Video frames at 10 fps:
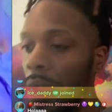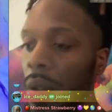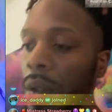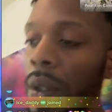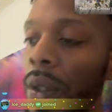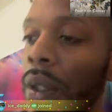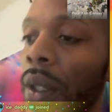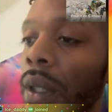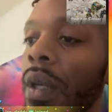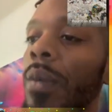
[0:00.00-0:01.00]
so you
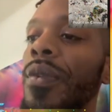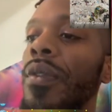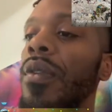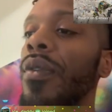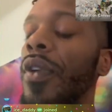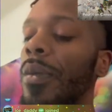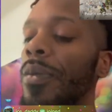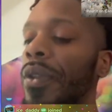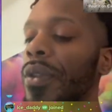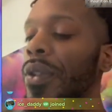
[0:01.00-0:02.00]
can help develop
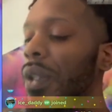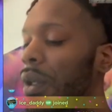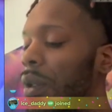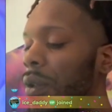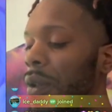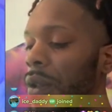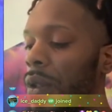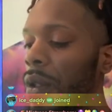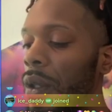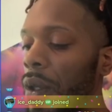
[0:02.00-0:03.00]
those cells
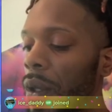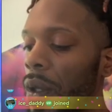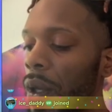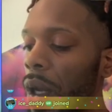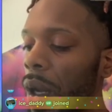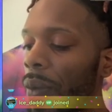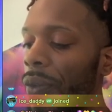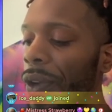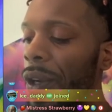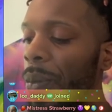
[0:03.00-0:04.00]
um,
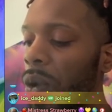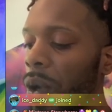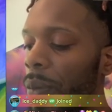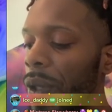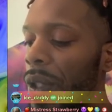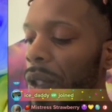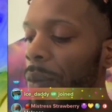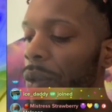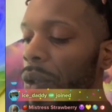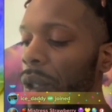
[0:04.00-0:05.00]
for your pouring
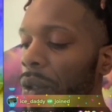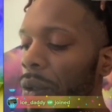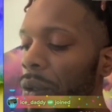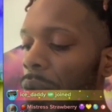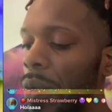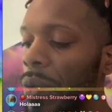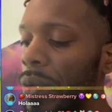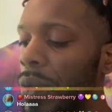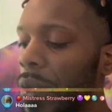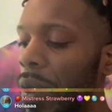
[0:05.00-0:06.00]
medium you can use
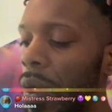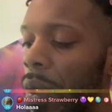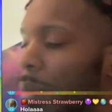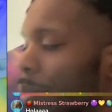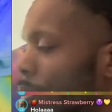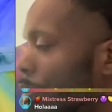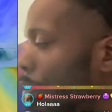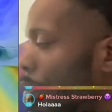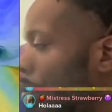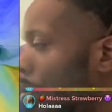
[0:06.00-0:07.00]
um,
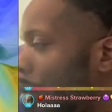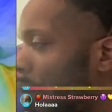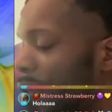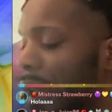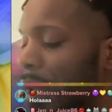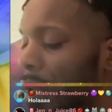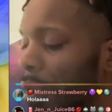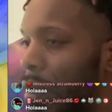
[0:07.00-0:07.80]
i think